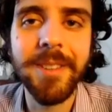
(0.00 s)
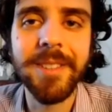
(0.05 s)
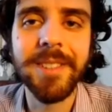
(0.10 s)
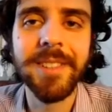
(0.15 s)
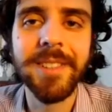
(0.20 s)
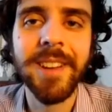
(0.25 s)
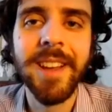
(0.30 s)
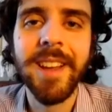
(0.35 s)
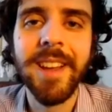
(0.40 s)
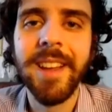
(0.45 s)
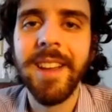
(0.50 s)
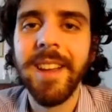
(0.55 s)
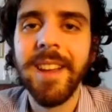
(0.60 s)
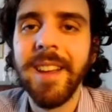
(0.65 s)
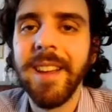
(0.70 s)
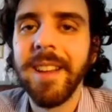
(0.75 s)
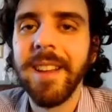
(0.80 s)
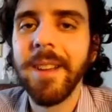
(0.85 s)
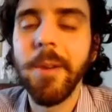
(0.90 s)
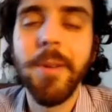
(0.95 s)
or
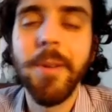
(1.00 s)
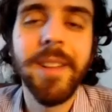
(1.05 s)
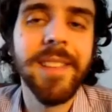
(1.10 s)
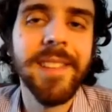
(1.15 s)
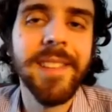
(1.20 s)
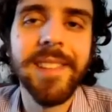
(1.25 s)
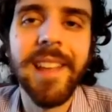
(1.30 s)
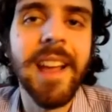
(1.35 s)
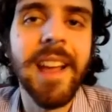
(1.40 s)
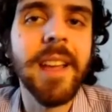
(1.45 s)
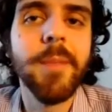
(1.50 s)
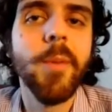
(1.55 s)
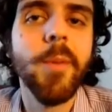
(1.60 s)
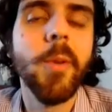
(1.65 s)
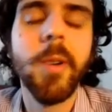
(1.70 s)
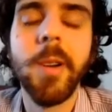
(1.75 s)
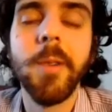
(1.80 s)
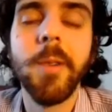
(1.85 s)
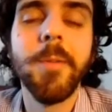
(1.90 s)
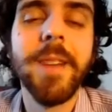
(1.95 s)
going
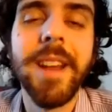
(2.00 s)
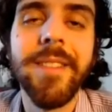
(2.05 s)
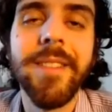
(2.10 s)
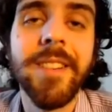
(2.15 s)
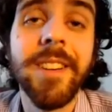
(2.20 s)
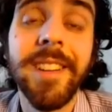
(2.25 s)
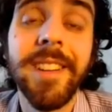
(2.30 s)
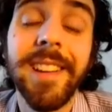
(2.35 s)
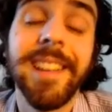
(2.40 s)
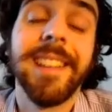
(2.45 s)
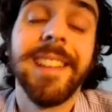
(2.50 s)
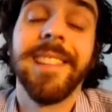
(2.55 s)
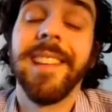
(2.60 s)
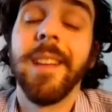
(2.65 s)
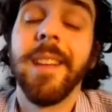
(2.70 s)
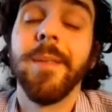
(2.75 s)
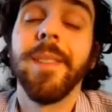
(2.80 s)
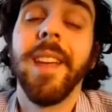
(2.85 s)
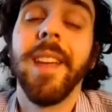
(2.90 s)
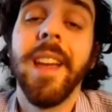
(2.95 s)
cyborg or whatever. It
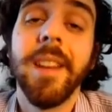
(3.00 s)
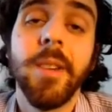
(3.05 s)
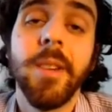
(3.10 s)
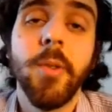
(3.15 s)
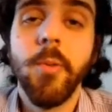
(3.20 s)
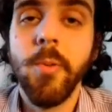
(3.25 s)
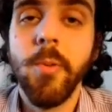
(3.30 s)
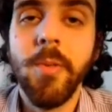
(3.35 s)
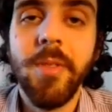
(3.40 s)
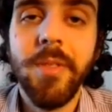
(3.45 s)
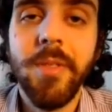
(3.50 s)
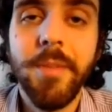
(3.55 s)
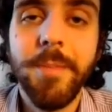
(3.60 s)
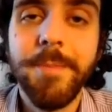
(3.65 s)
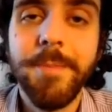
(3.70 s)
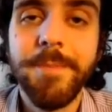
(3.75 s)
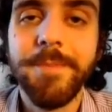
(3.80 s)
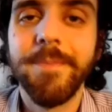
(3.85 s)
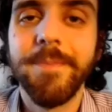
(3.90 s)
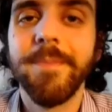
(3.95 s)
sounds kind of cool,
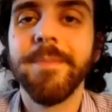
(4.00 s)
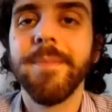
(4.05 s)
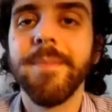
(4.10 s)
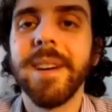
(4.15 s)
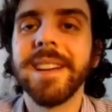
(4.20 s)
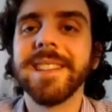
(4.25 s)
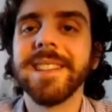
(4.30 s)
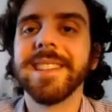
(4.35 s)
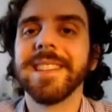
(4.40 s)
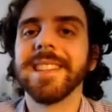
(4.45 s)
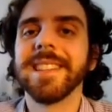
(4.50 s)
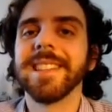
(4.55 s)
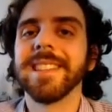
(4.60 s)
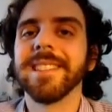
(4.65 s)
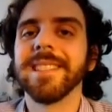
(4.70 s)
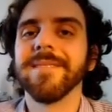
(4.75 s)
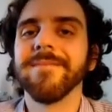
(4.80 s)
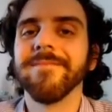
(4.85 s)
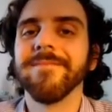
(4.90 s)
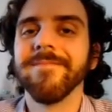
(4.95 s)

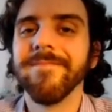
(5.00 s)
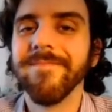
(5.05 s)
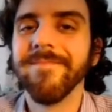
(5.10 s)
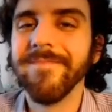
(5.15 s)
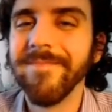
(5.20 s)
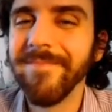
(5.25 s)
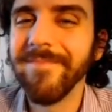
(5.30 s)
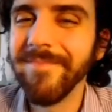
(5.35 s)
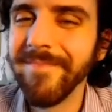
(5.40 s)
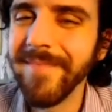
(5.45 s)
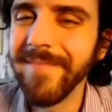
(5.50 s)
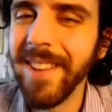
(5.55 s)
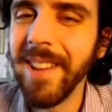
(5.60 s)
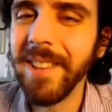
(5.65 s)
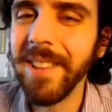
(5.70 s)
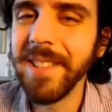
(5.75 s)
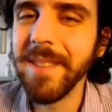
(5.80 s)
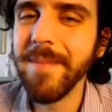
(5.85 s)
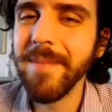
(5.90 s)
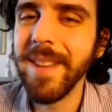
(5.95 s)
but
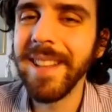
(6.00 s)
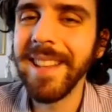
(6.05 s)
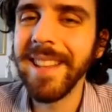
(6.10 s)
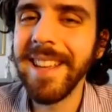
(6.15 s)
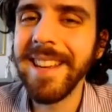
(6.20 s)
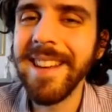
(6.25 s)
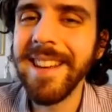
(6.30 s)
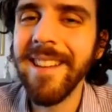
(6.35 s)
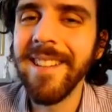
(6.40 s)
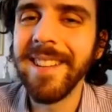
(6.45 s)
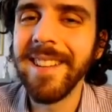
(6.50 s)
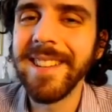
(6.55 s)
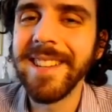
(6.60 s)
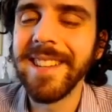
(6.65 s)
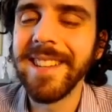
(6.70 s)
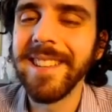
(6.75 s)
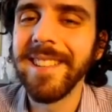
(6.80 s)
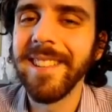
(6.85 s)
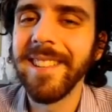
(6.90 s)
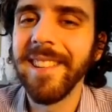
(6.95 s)
ultimately
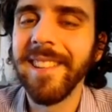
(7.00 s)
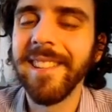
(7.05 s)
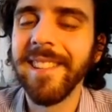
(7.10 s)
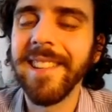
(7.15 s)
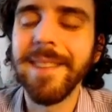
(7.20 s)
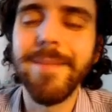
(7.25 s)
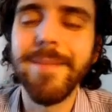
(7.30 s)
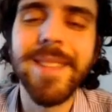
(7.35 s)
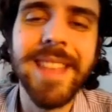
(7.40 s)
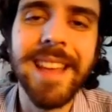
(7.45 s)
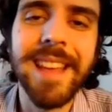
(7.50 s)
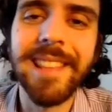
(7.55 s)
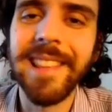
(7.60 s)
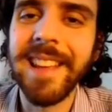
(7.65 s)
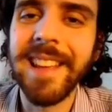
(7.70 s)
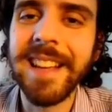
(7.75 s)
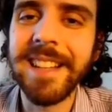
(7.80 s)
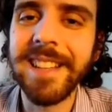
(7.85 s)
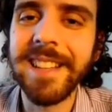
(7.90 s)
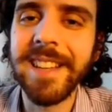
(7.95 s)
not seeming that
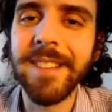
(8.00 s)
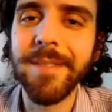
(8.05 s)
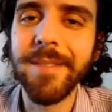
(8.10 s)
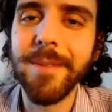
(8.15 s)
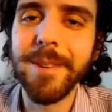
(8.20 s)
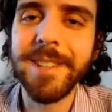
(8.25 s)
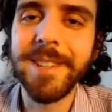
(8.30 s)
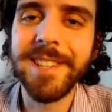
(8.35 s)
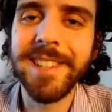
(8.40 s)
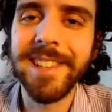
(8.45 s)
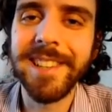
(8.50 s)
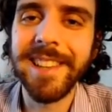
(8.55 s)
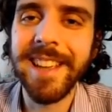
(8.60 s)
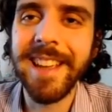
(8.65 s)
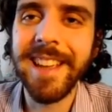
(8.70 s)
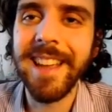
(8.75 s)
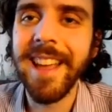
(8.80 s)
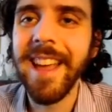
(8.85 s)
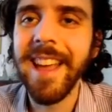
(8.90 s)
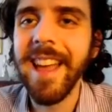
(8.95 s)
likely,
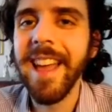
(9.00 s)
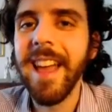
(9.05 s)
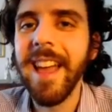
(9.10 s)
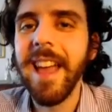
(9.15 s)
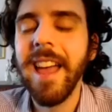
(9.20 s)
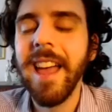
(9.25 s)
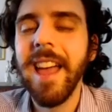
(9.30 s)
unfortunately.